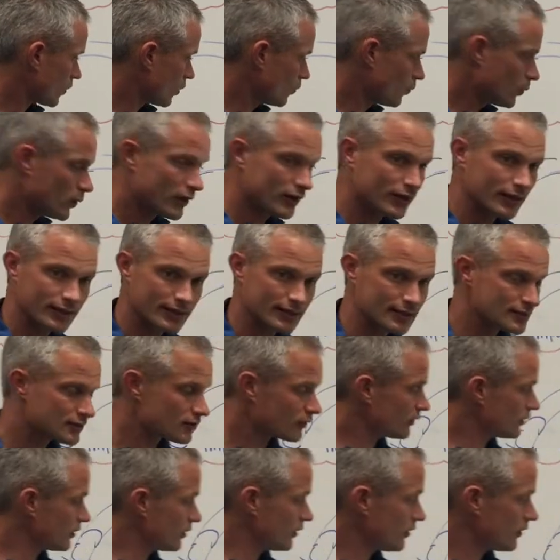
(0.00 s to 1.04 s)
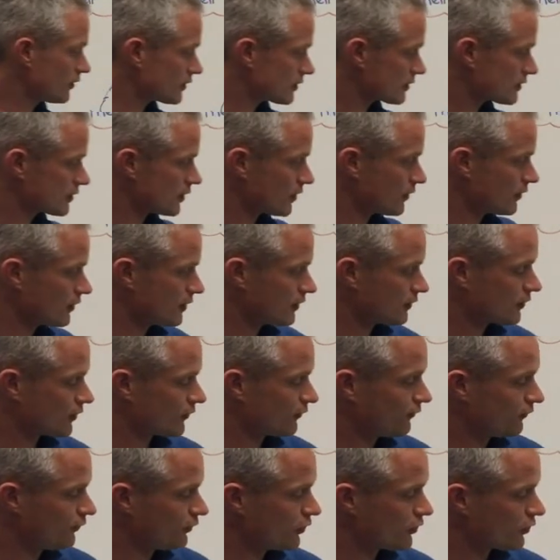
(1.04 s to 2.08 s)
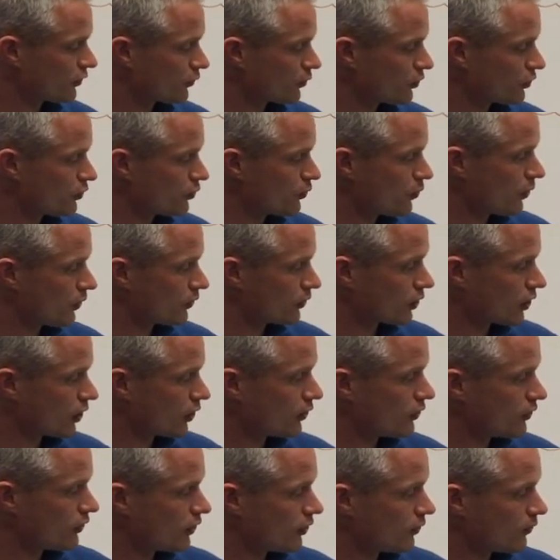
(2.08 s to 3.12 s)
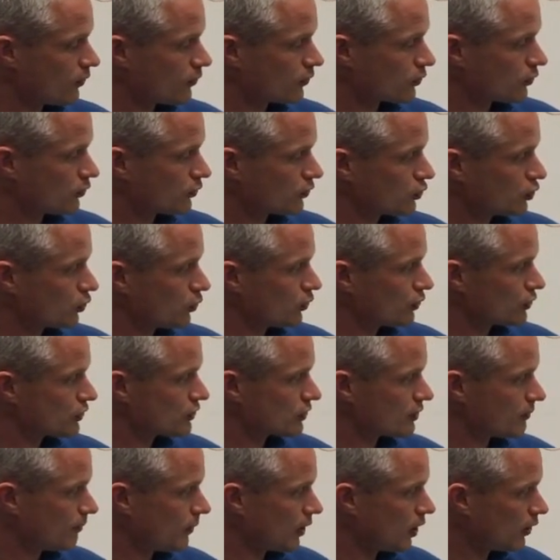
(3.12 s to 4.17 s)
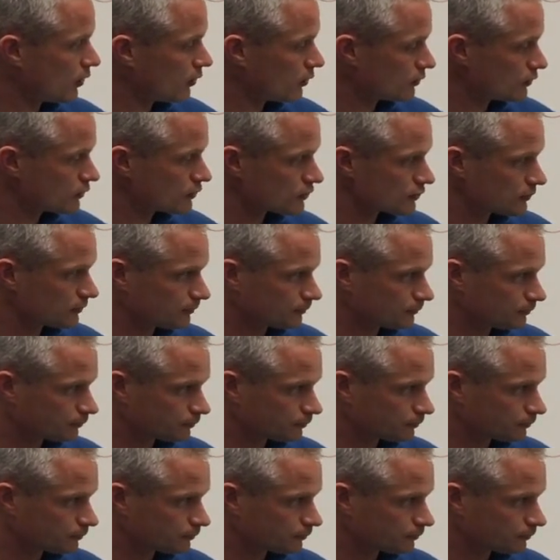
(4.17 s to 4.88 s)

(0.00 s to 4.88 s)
where it is on the Earth, so the further you go towards the poles,